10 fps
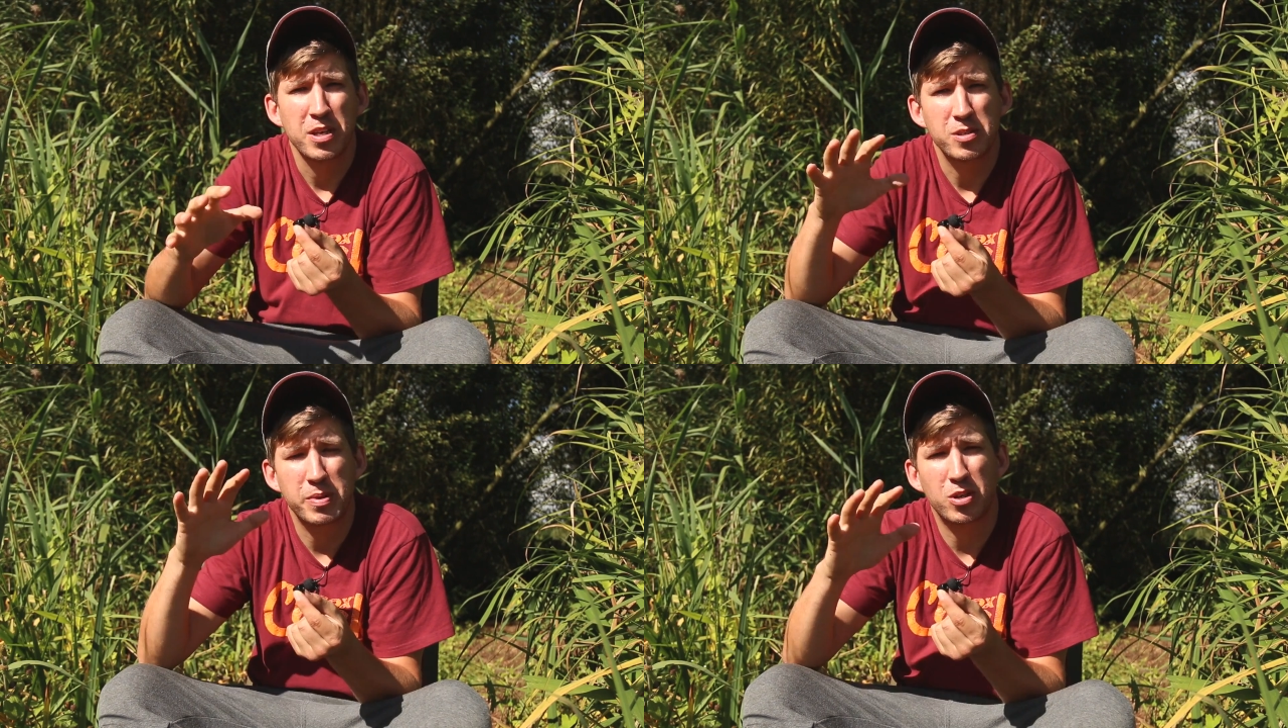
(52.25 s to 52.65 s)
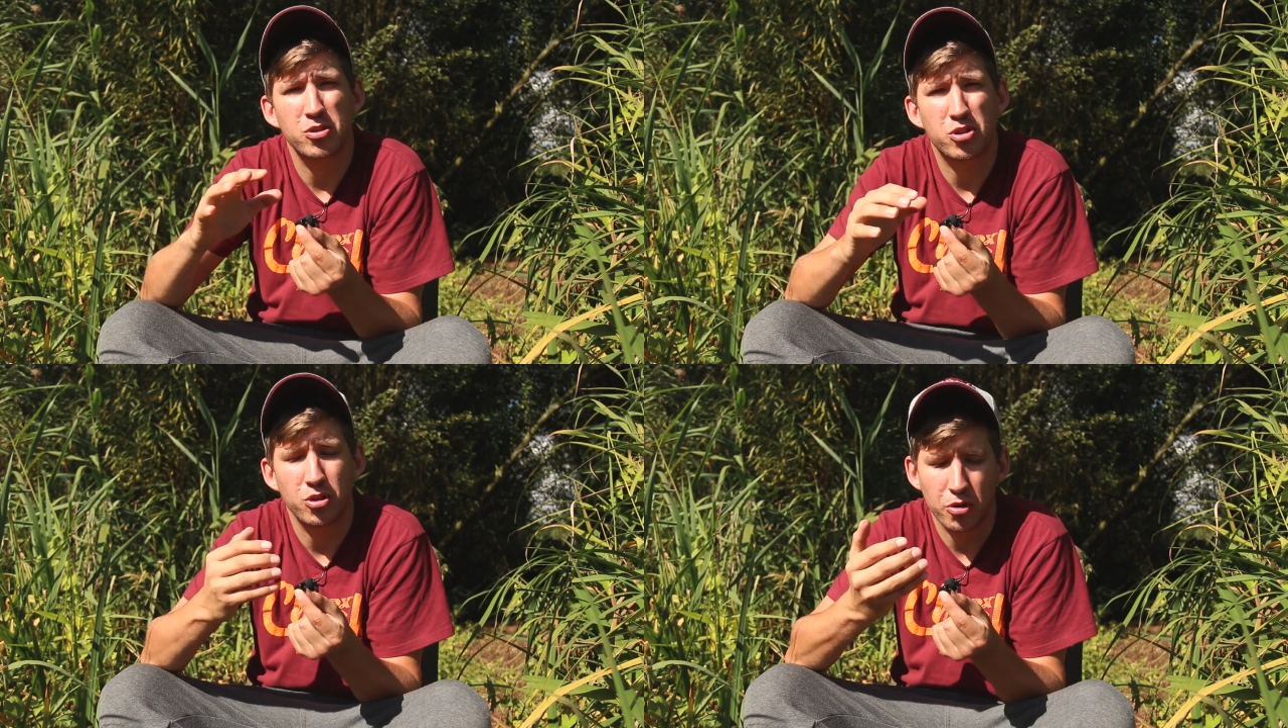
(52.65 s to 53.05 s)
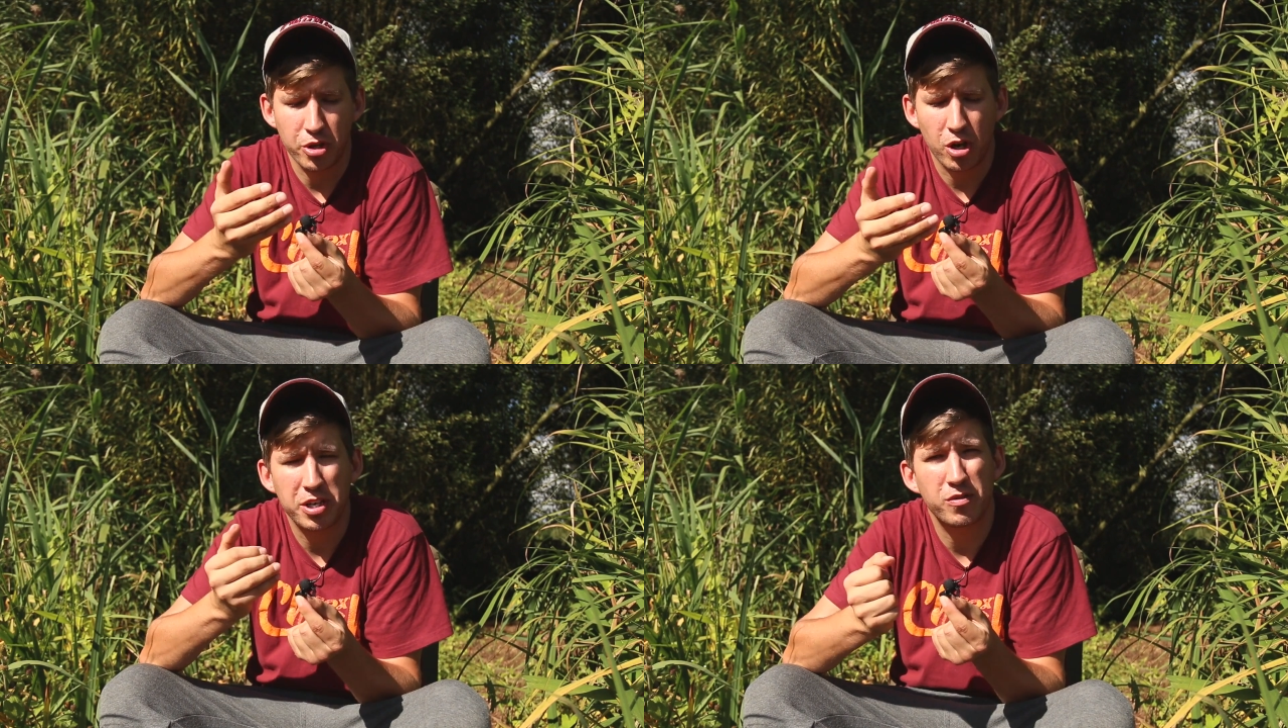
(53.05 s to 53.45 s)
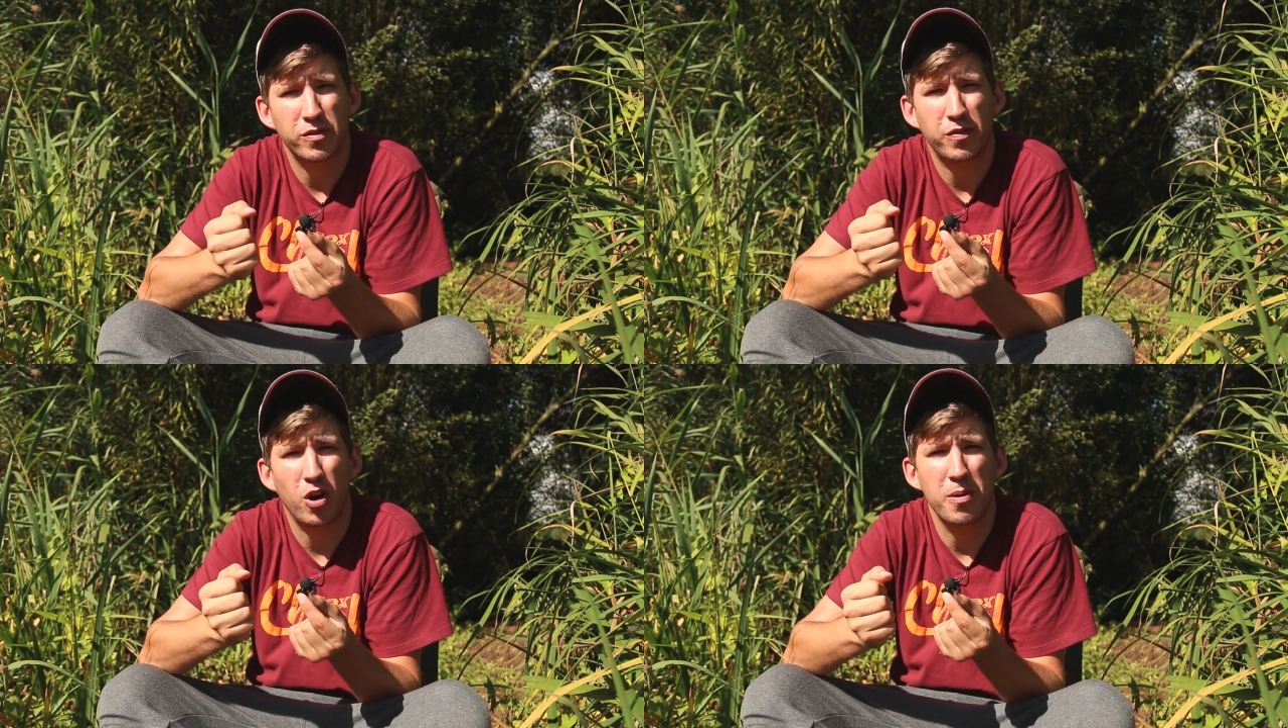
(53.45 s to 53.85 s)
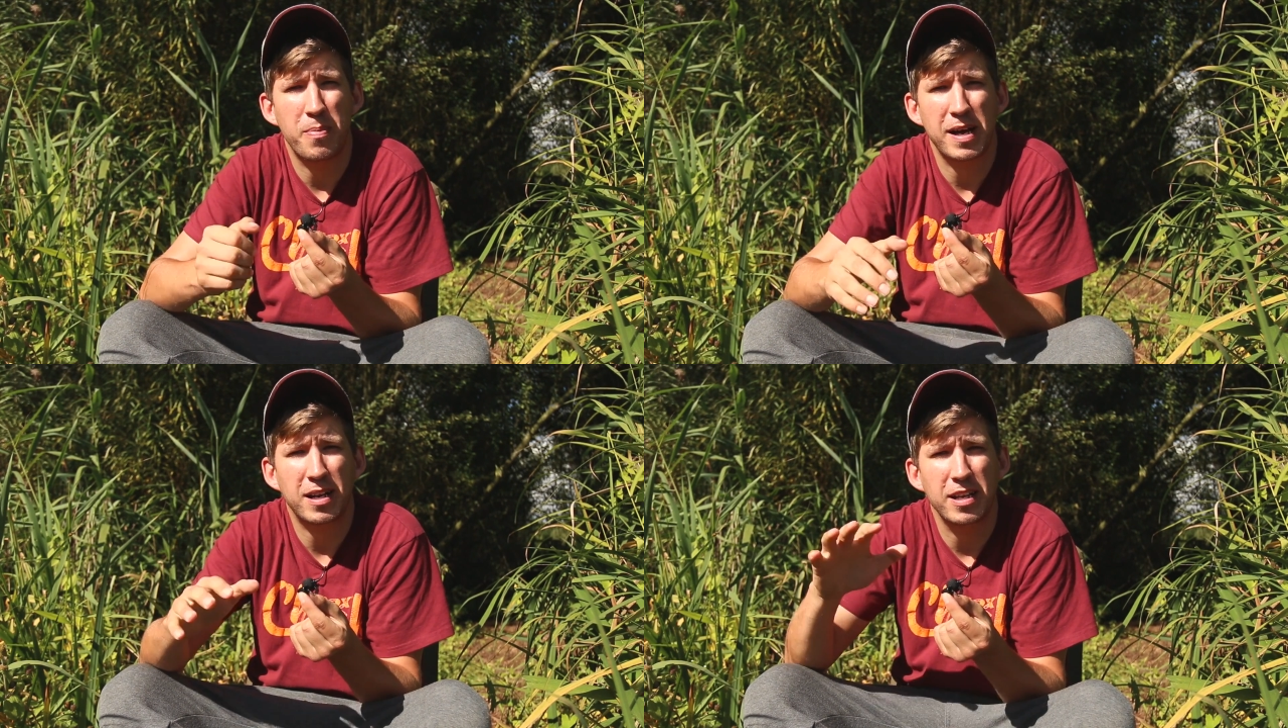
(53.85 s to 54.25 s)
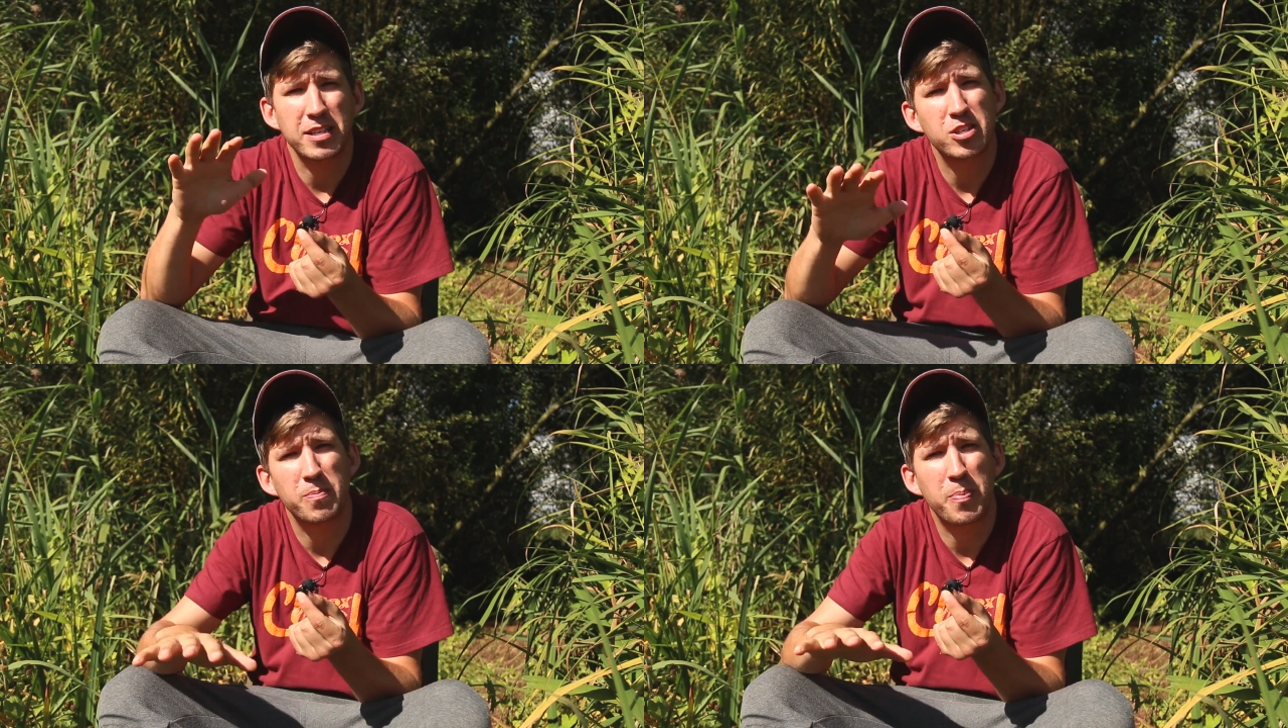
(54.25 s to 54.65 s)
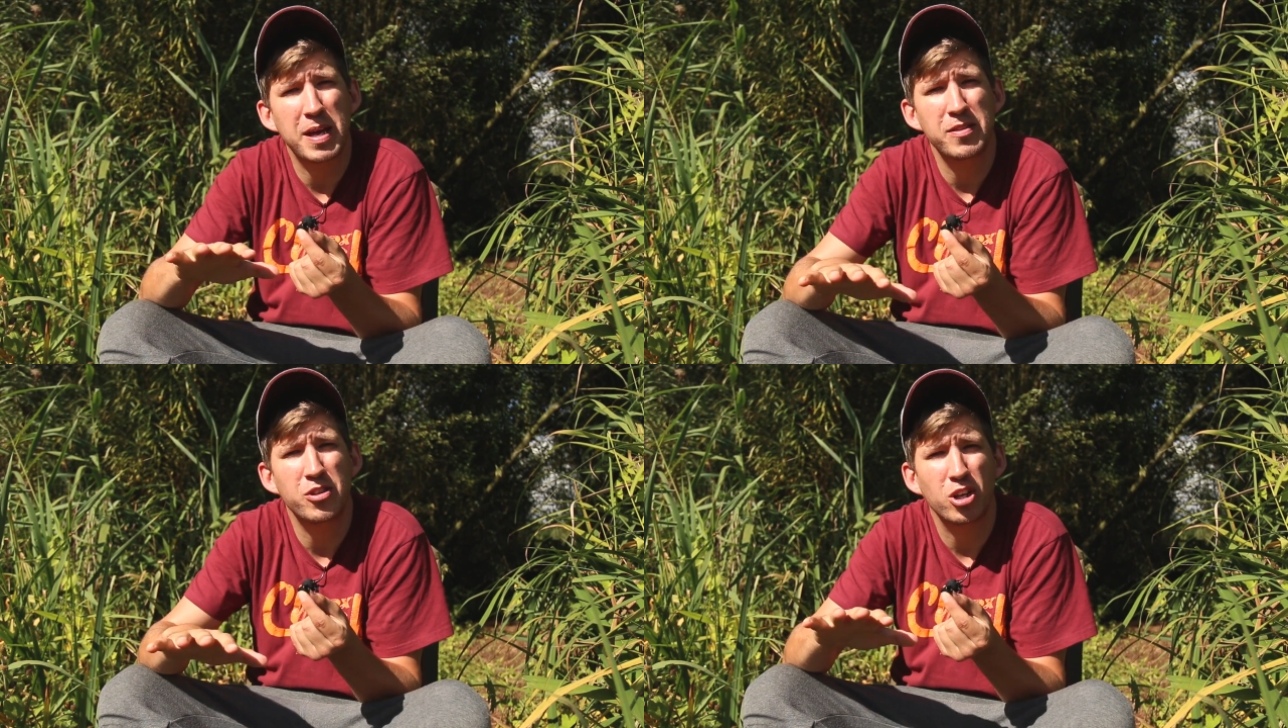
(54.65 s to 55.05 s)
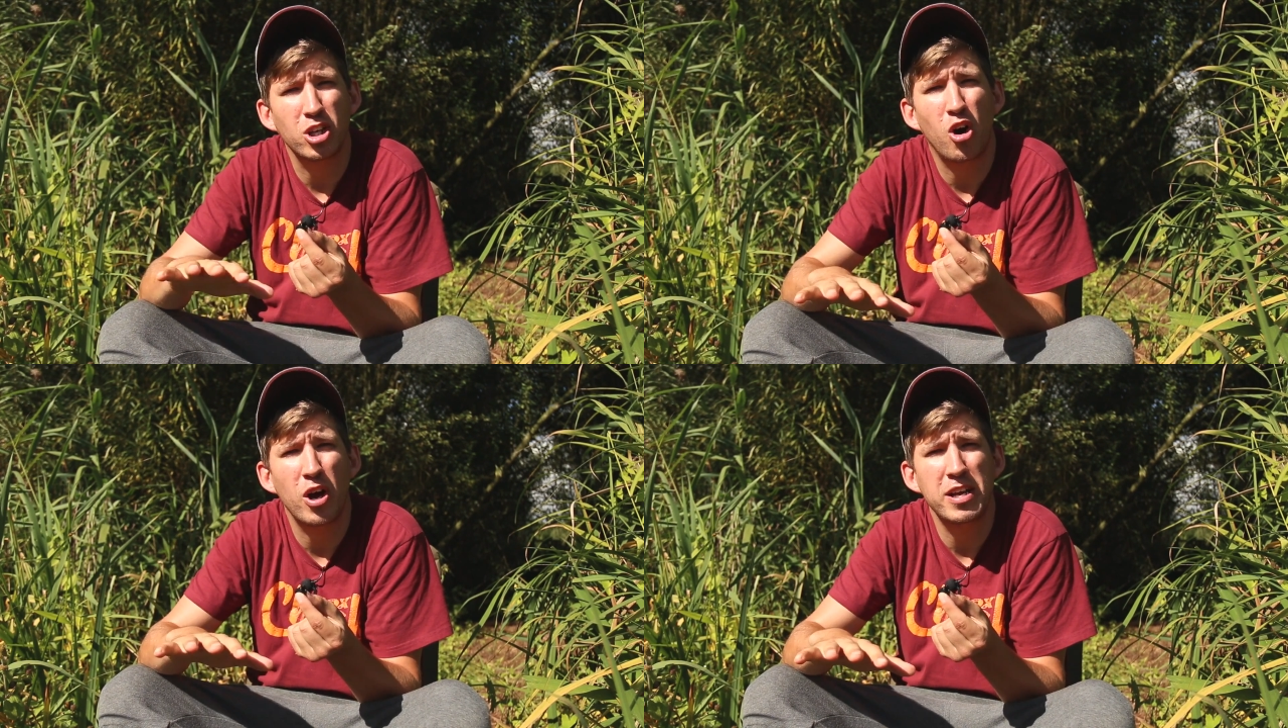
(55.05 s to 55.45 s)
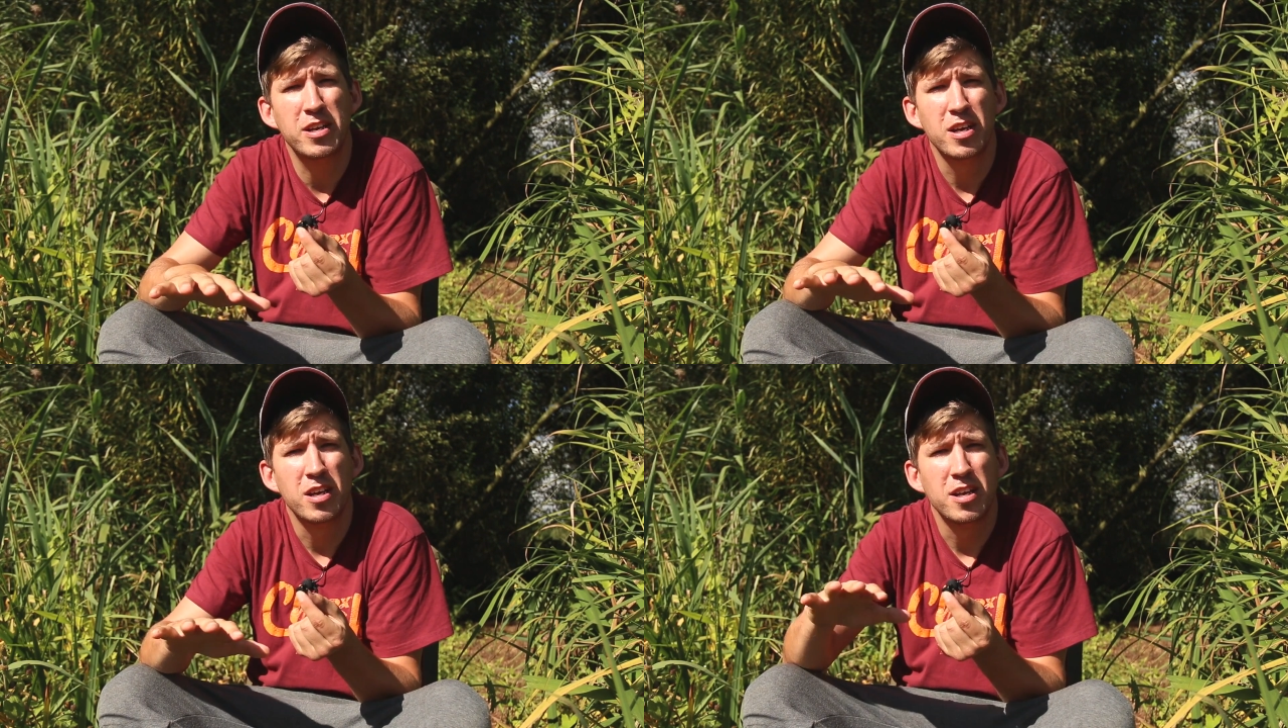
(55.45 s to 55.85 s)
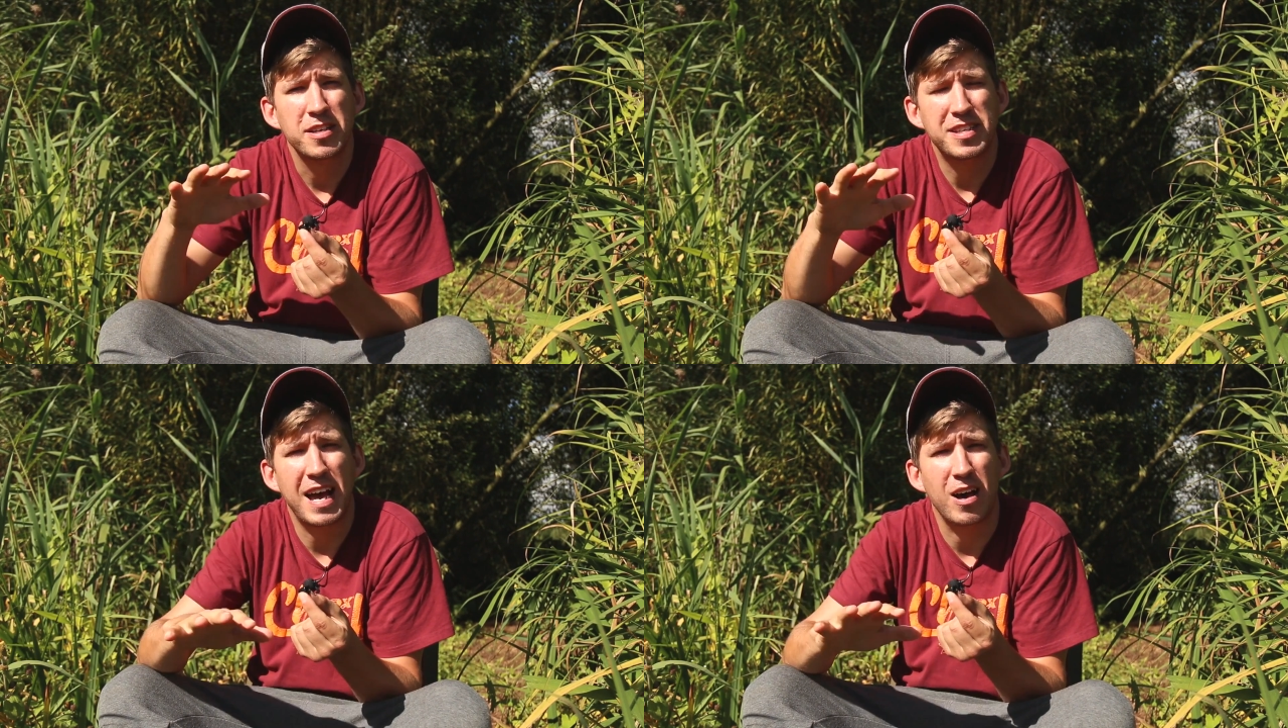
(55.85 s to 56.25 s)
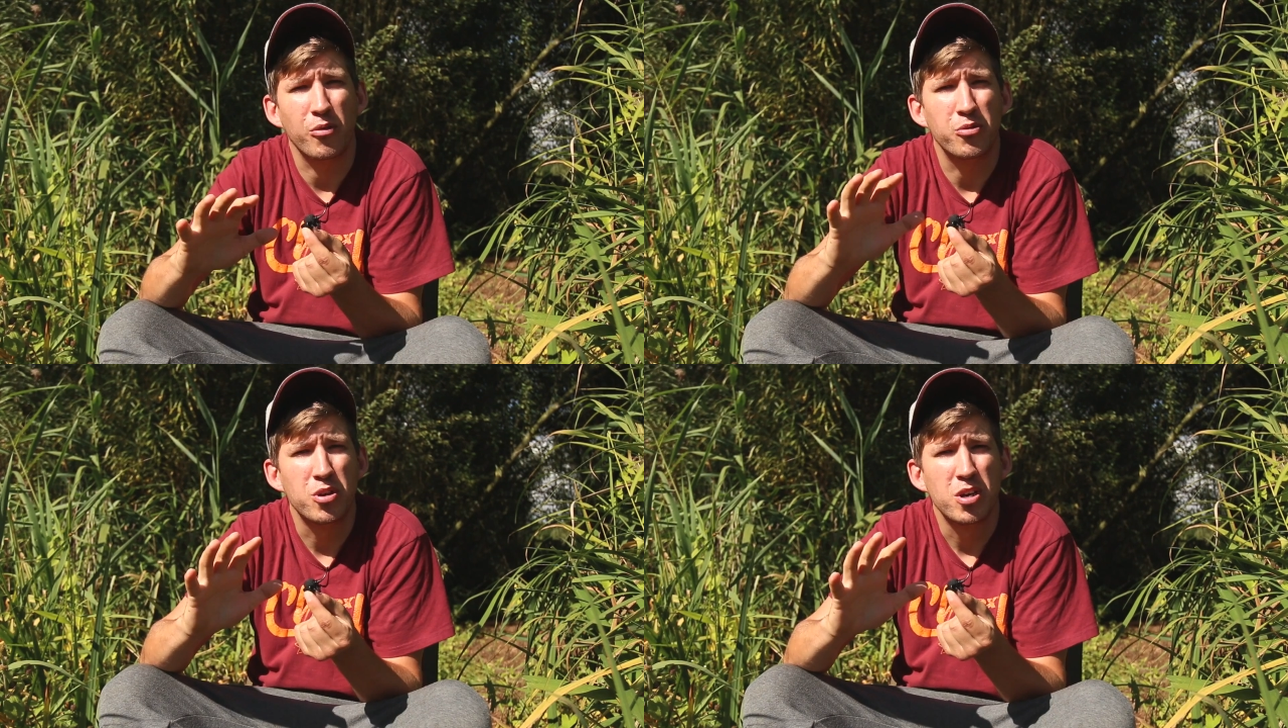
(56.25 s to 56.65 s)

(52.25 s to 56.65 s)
is because the idea of a flying backlead is to pin the line down